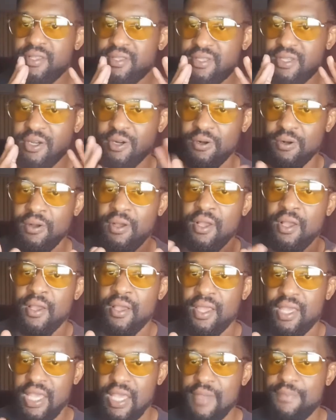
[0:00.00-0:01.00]
So
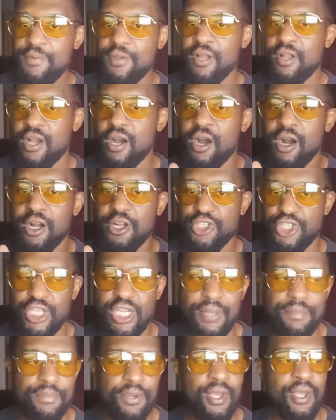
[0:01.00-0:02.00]
keep your car
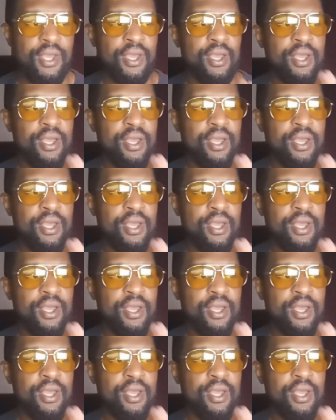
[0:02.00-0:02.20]
cheap.